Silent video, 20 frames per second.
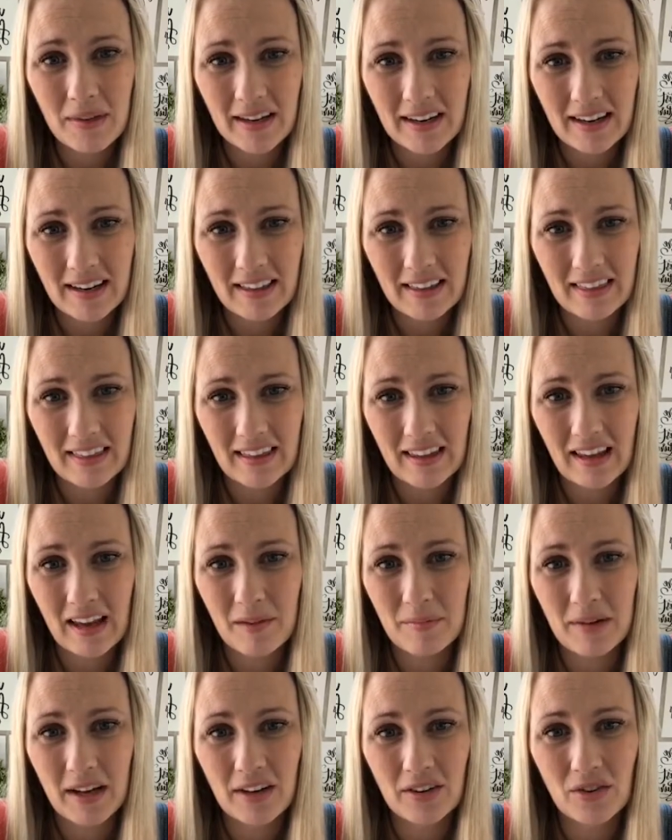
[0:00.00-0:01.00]
meet
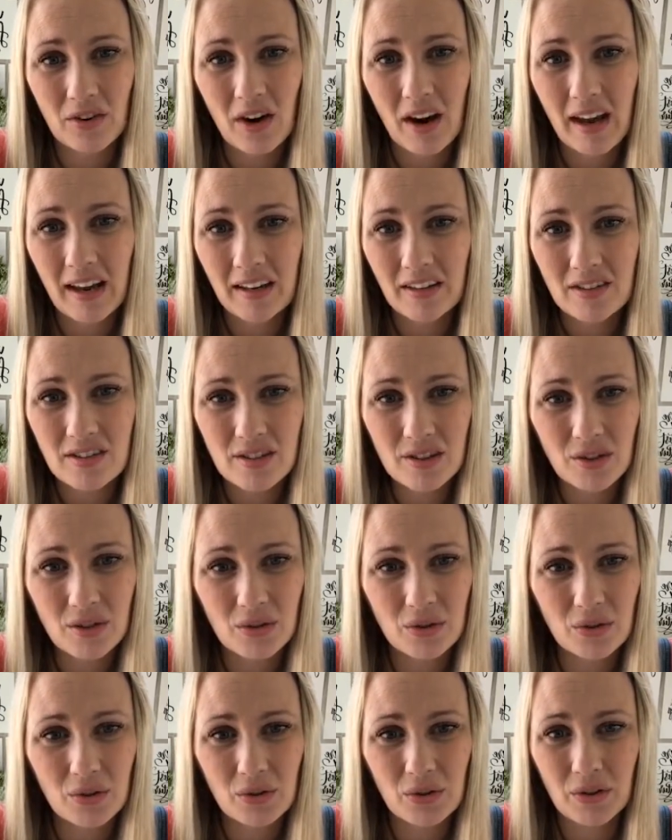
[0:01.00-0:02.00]
anything. I'm not trying
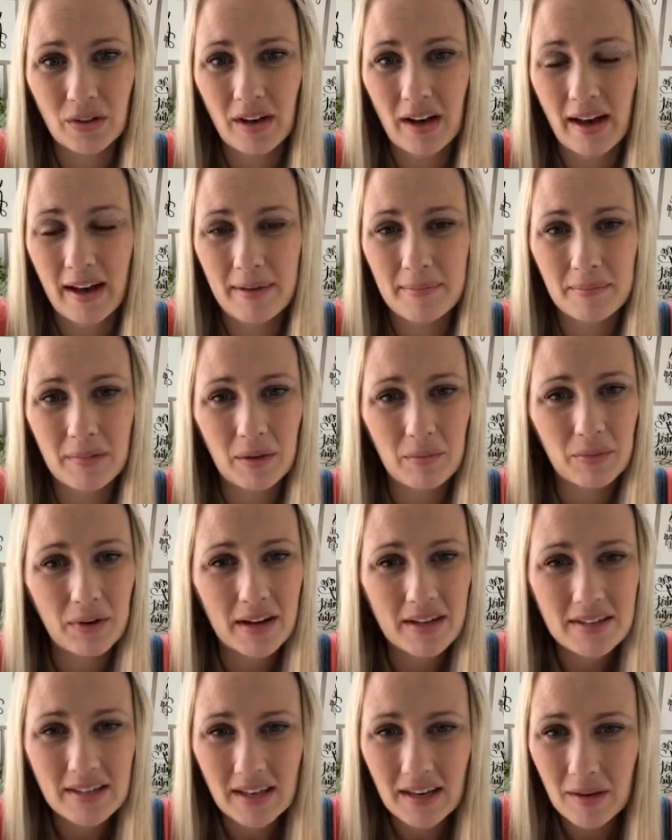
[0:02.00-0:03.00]
to
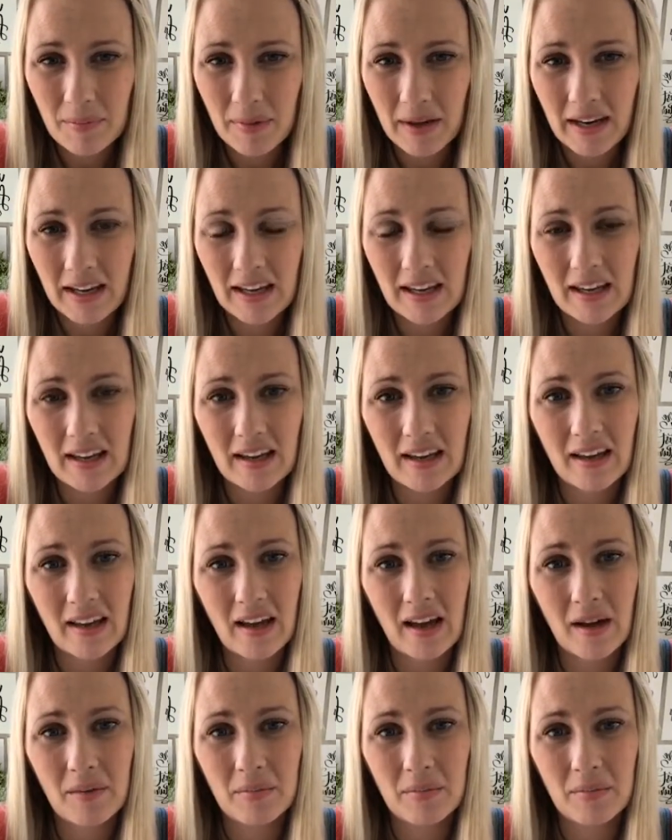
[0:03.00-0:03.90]
impress anybody.